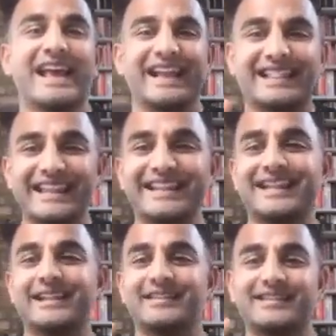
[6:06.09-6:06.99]
And I think
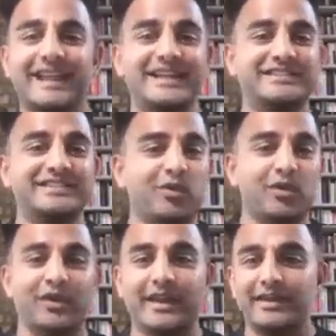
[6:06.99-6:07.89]
that the stage that
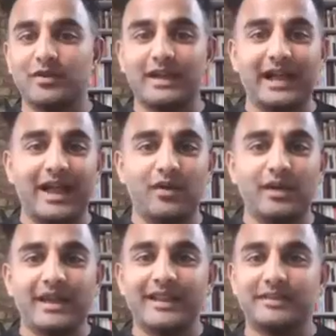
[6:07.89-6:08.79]
we're in right now
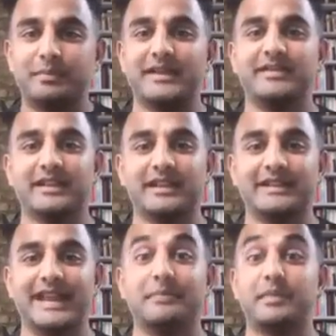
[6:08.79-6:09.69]
is basically
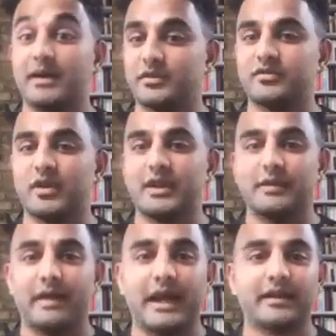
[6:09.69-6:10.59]
the Empire
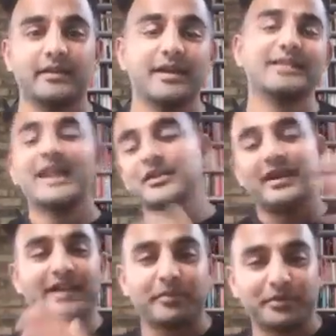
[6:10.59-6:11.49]
striking back. Then you
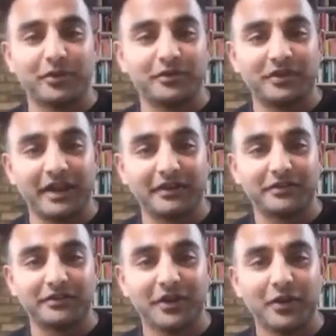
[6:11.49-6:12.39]
get to episode
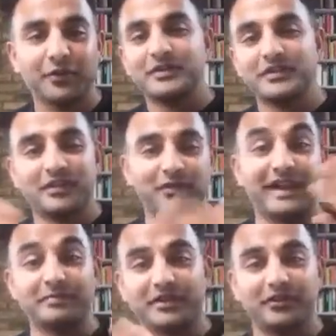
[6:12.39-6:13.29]
6, which is the
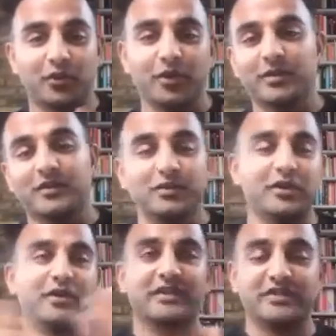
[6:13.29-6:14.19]
redemption story where the
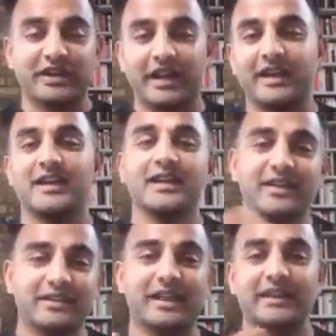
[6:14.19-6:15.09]
Return of the Jedi
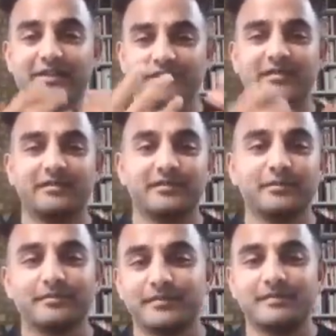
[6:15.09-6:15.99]
gets,
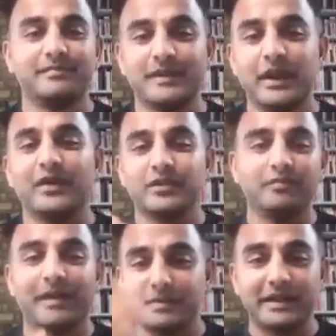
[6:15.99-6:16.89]
and so
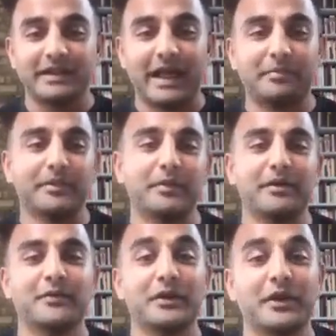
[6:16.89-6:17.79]
maybe that'll happen,
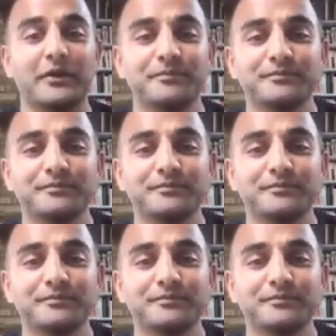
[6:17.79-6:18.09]
but we don't know.